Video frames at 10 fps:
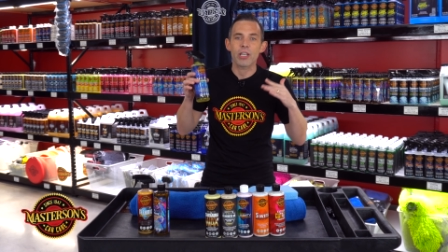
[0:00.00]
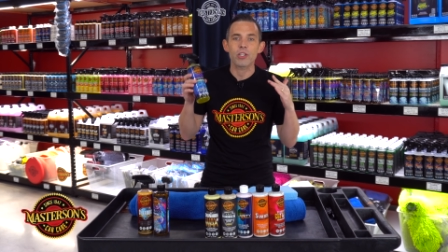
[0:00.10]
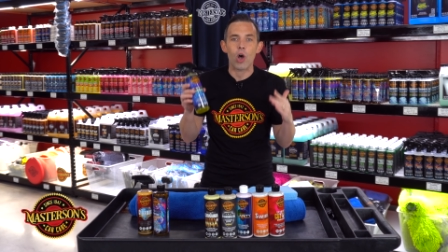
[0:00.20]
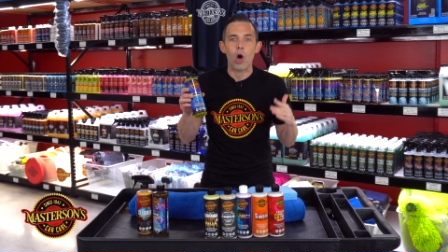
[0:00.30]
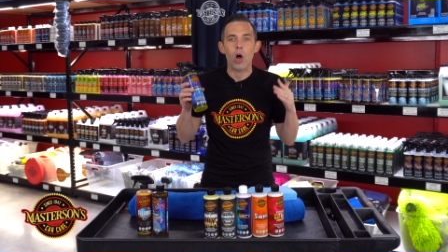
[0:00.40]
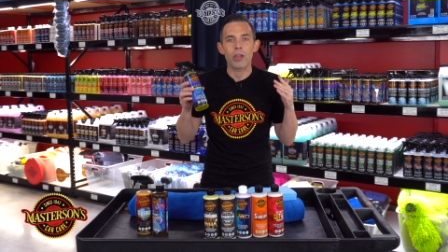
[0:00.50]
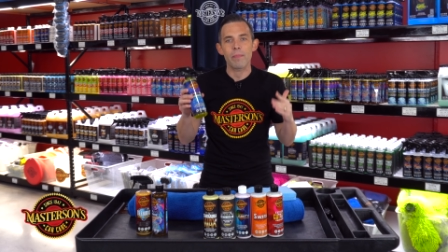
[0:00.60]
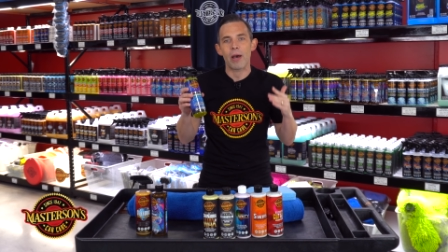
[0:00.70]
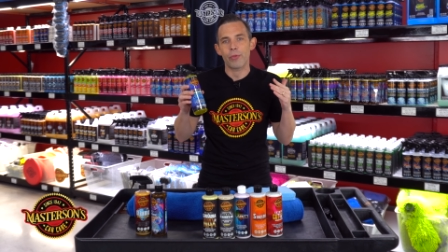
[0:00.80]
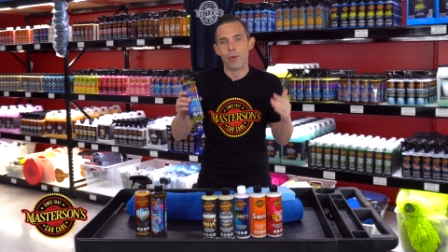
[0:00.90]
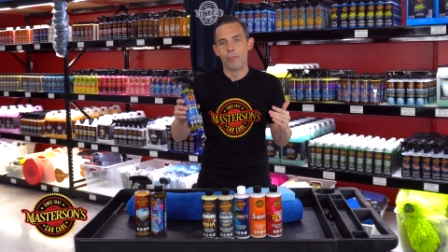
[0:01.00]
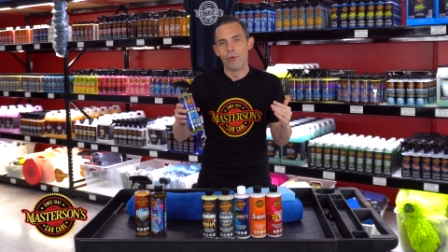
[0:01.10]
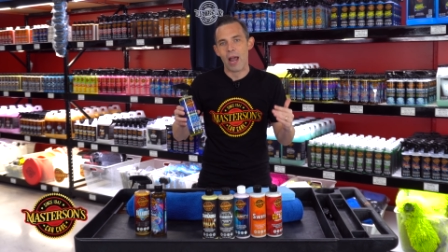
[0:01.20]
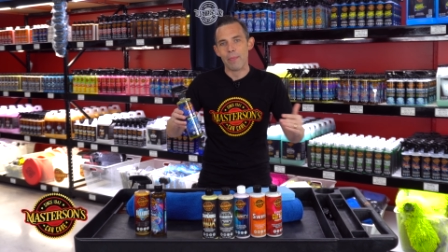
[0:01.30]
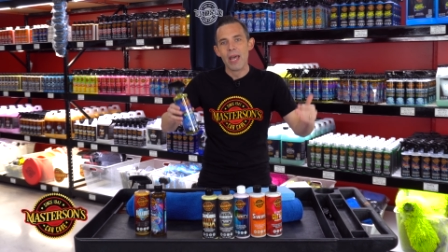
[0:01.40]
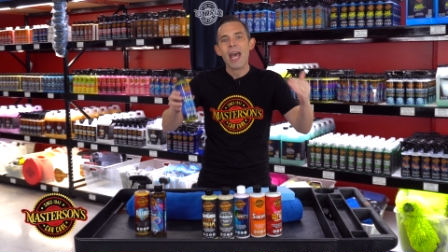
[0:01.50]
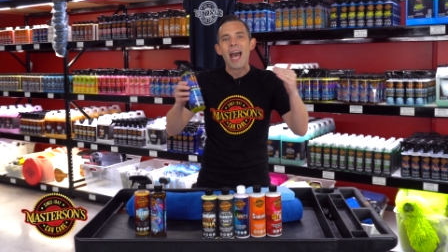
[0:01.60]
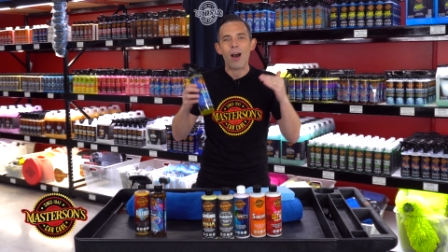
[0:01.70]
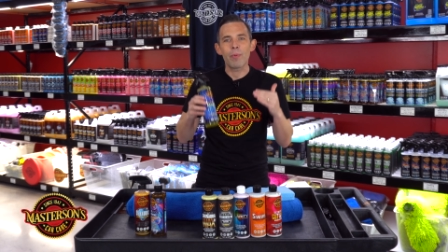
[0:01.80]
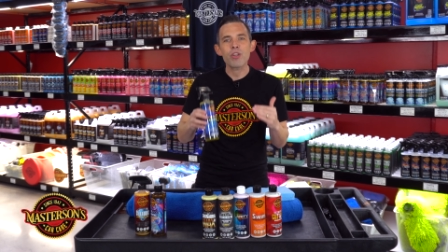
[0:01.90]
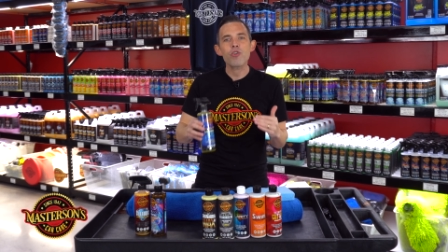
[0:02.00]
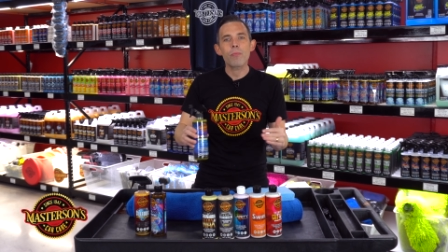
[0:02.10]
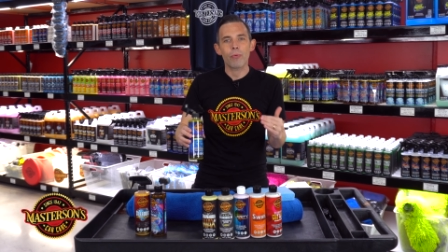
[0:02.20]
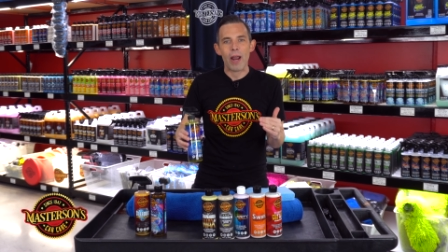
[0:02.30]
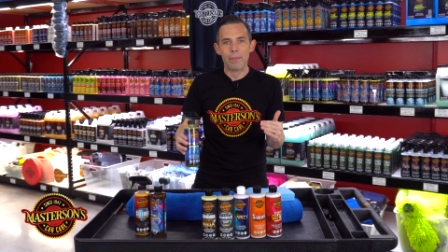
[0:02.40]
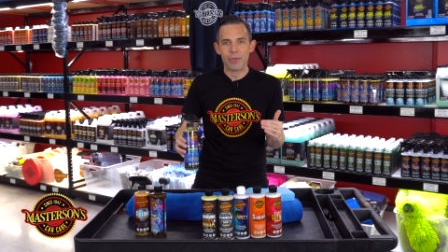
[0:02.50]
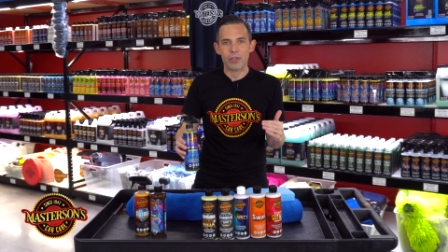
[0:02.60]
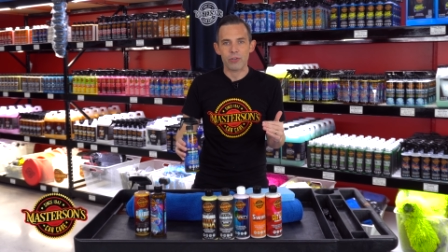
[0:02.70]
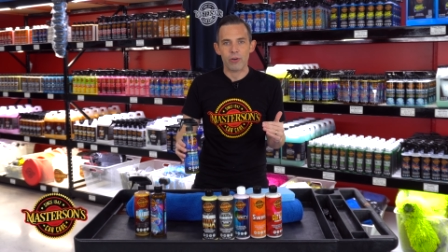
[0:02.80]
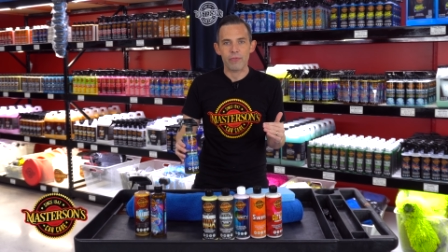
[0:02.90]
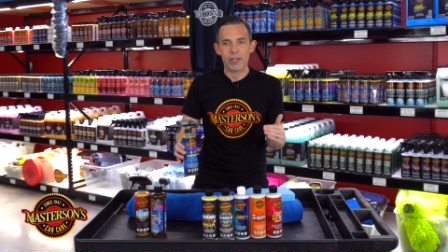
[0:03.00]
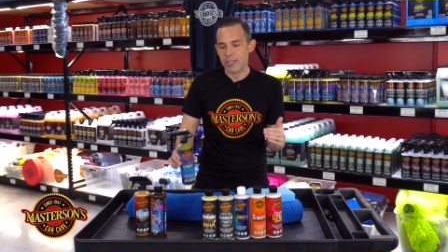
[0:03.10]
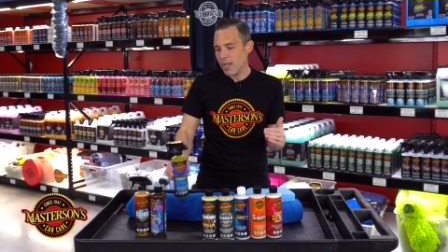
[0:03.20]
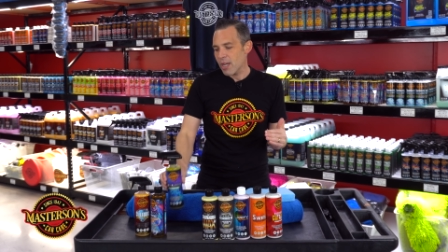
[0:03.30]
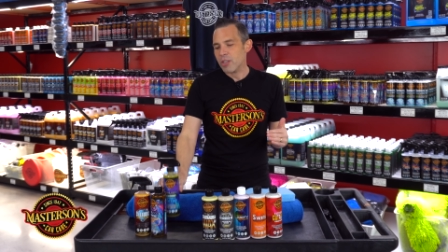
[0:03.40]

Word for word: it's all about the prep, how much you prep the surface.